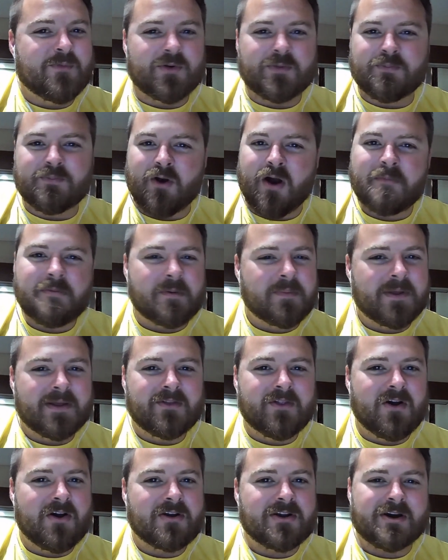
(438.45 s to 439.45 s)
would probably
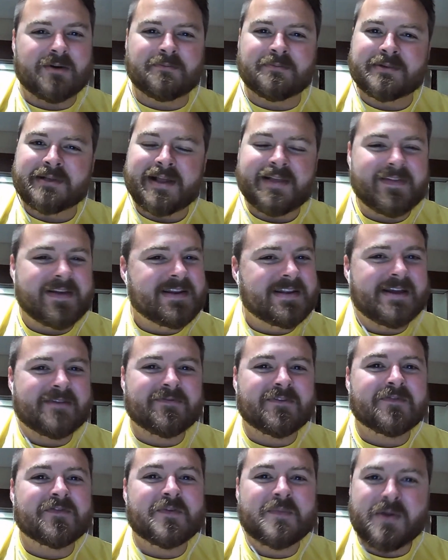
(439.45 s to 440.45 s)
look completely
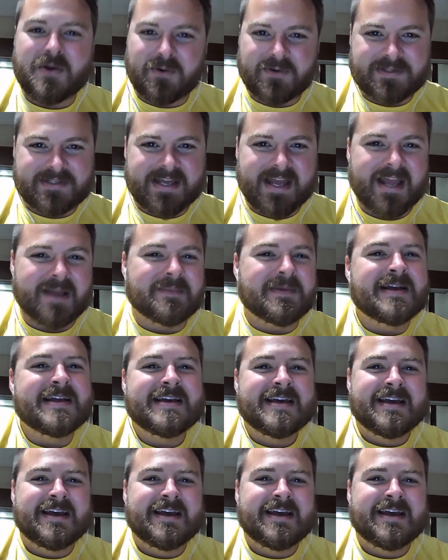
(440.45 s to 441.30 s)
different from your team.